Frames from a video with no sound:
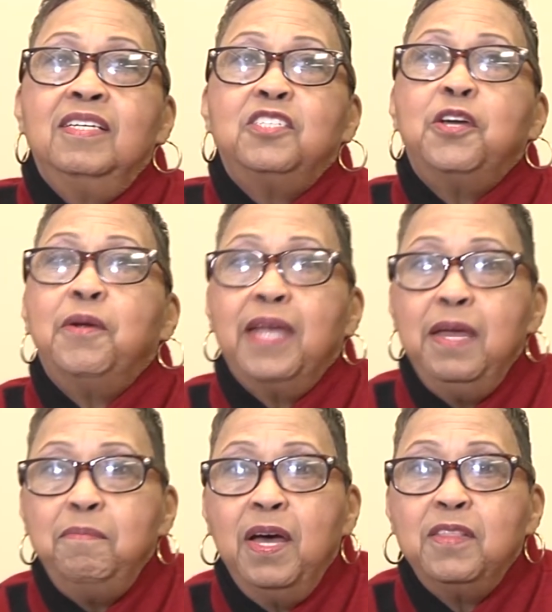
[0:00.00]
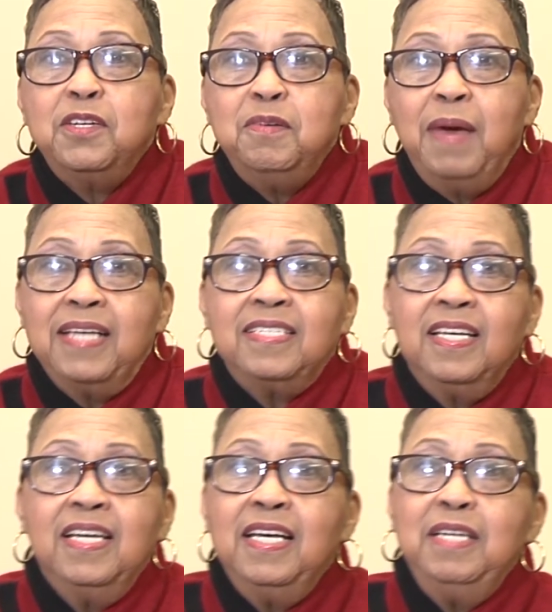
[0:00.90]
surrogate mother to my
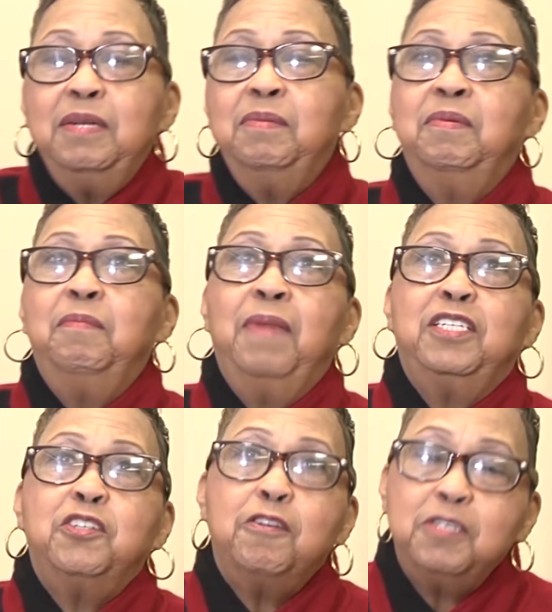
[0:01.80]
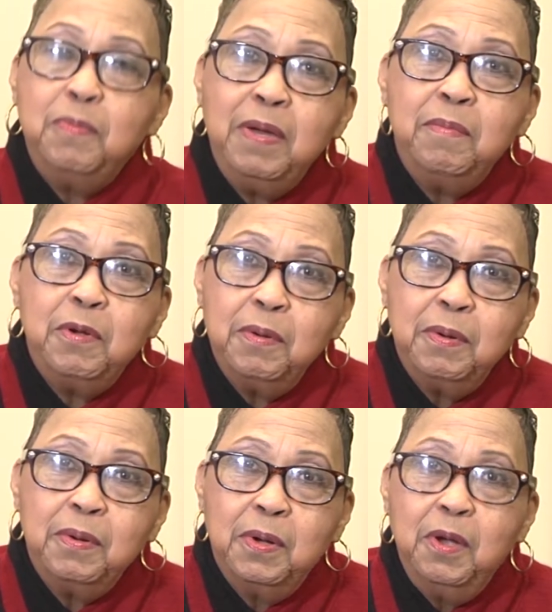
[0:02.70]
son, my church member,
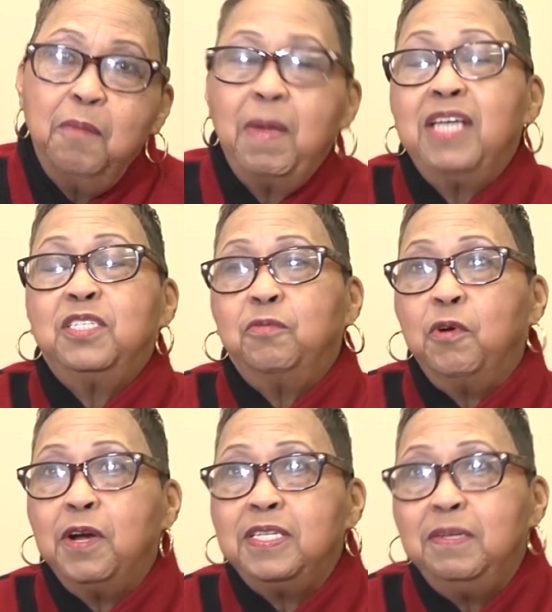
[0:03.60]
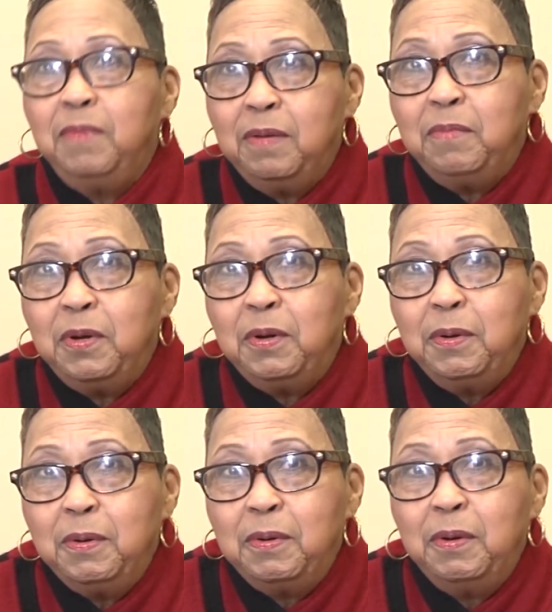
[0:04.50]
my sorority member,
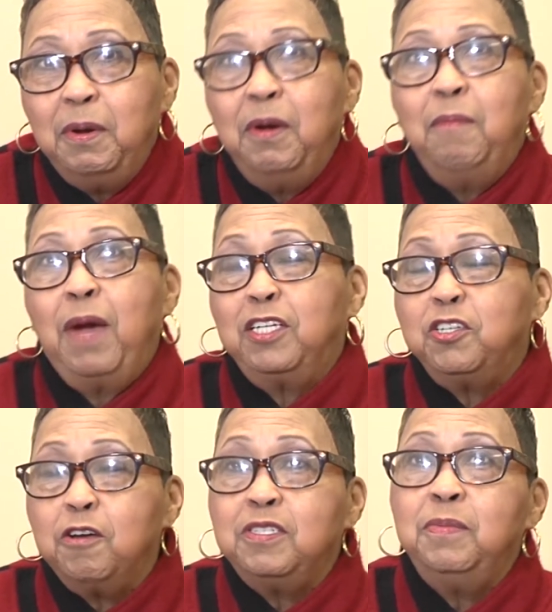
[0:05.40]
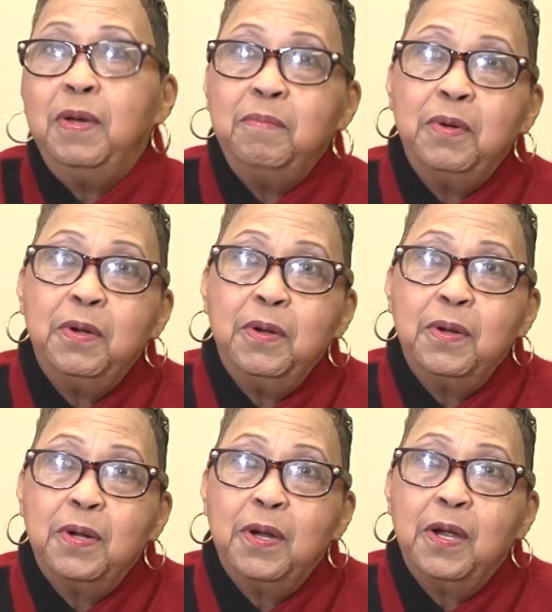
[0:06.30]
my church member,
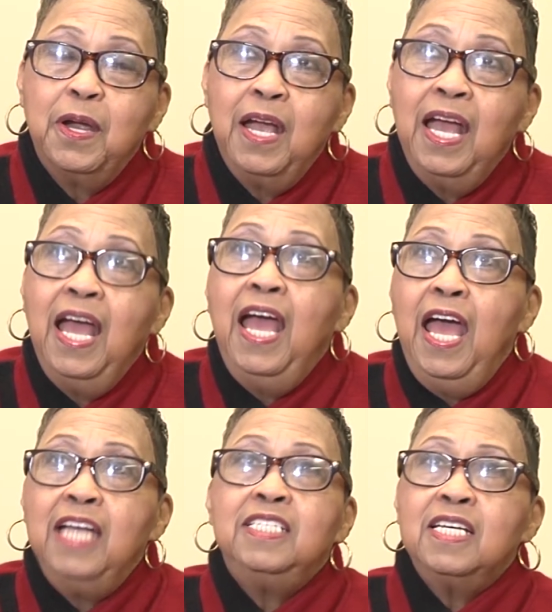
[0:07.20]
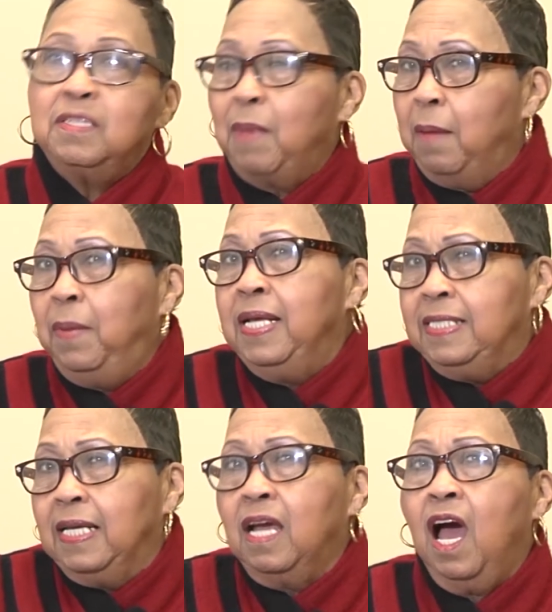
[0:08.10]
and just my
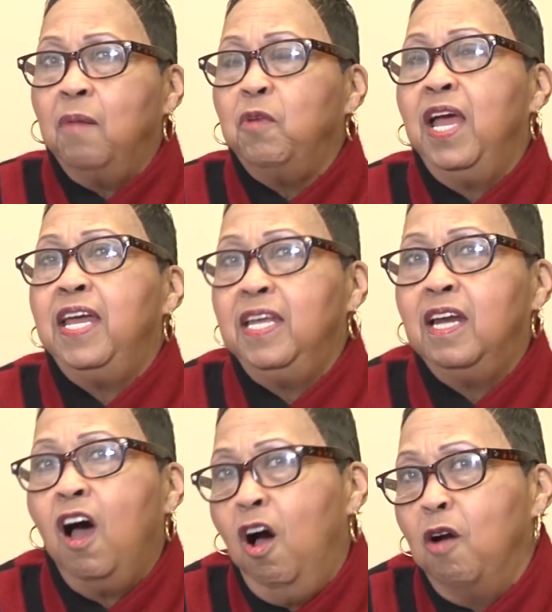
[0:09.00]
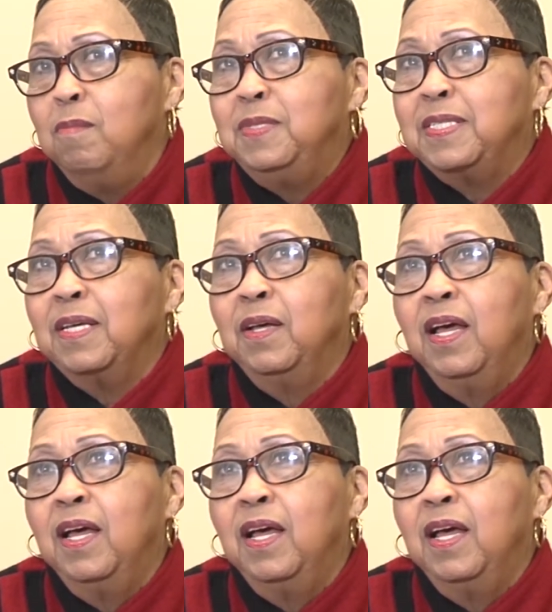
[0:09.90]
basic comrade in arms.